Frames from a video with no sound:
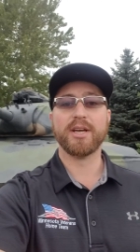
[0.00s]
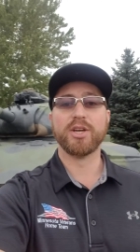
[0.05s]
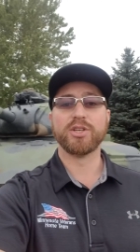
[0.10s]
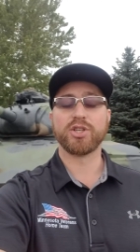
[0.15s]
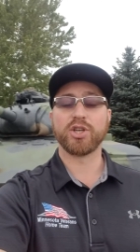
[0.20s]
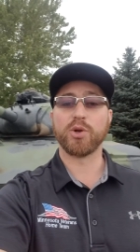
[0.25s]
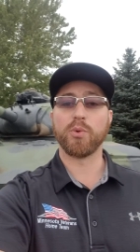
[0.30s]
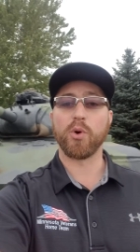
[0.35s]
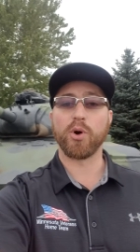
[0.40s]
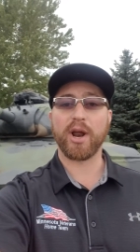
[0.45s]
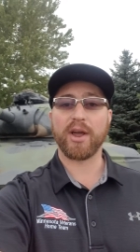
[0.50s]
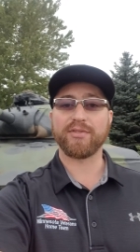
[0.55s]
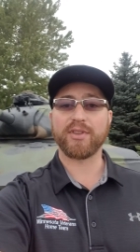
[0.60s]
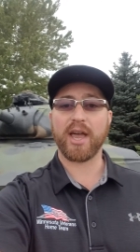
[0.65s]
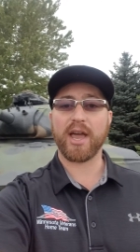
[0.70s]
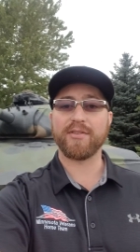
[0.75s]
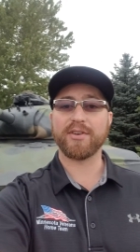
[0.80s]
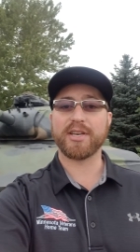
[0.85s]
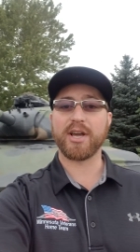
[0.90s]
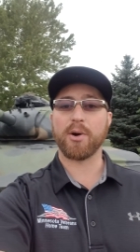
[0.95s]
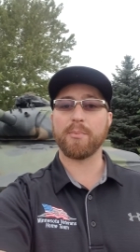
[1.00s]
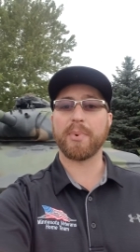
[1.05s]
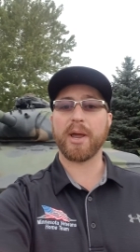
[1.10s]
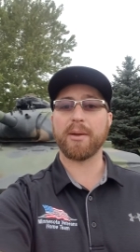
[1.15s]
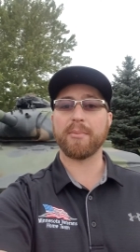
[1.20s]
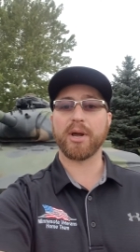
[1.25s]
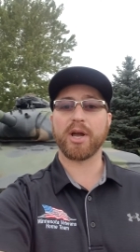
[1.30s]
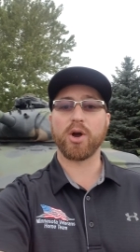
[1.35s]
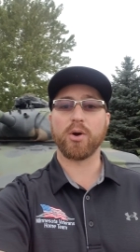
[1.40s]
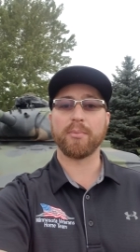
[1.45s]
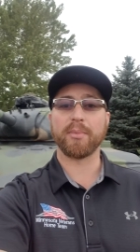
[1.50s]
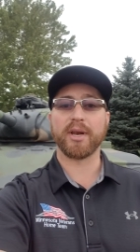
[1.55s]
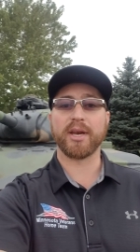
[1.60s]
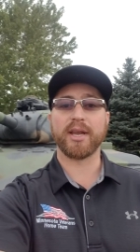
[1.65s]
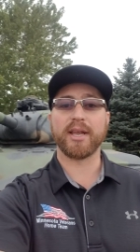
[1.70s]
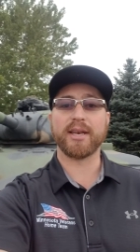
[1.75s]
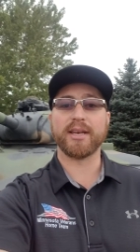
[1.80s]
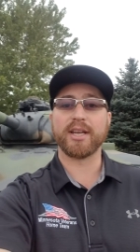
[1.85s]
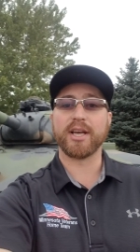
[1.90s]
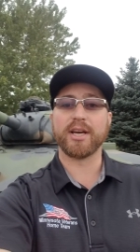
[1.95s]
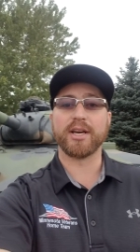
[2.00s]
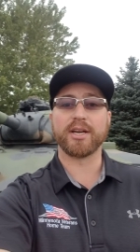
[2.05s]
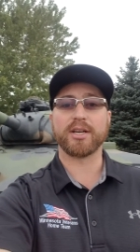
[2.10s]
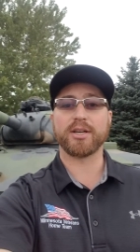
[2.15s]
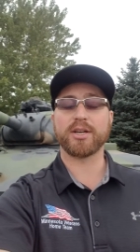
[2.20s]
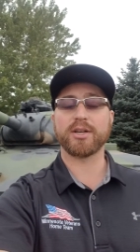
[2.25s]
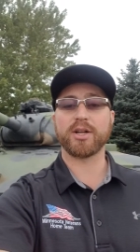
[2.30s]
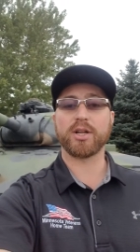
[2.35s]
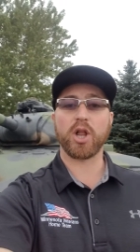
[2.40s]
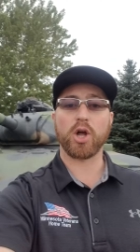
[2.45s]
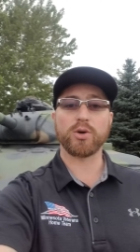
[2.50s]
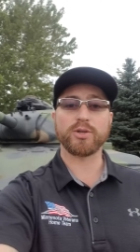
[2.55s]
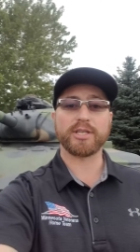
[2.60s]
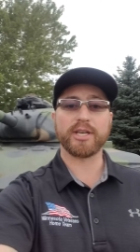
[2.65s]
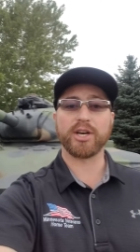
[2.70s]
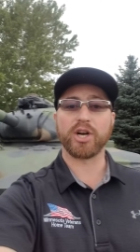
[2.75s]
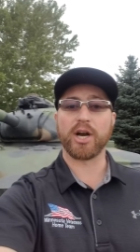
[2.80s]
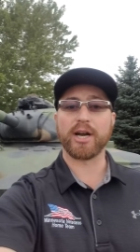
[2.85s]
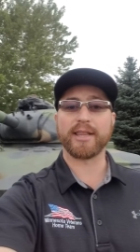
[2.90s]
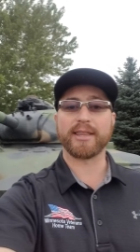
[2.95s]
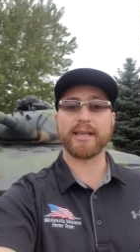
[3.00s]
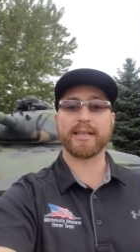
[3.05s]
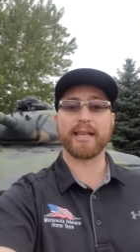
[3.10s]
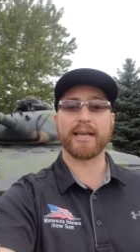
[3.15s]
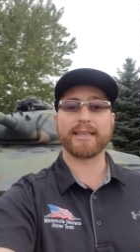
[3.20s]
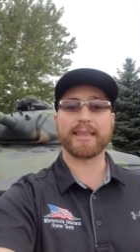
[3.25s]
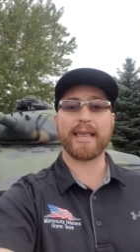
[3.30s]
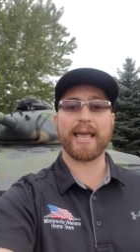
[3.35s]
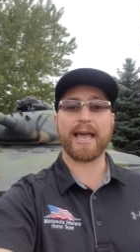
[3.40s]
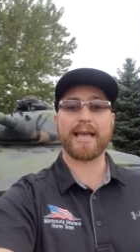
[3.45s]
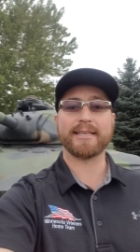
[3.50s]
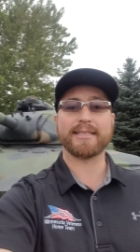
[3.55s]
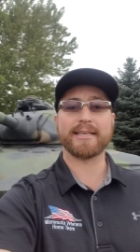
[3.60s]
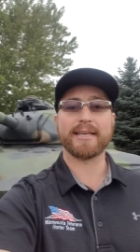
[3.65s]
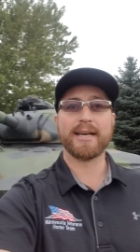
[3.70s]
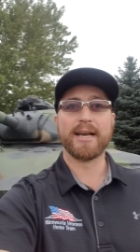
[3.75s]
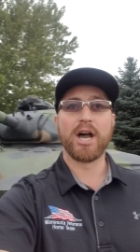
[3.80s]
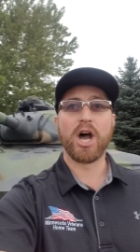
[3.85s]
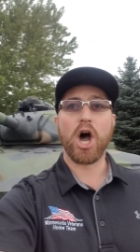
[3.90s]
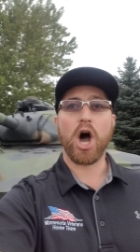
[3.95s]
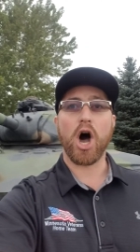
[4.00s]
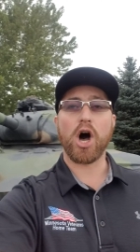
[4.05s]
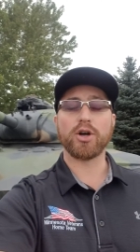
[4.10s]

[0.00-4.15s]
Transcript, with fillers: so you won't have to have a down payment going into closing or anything like that.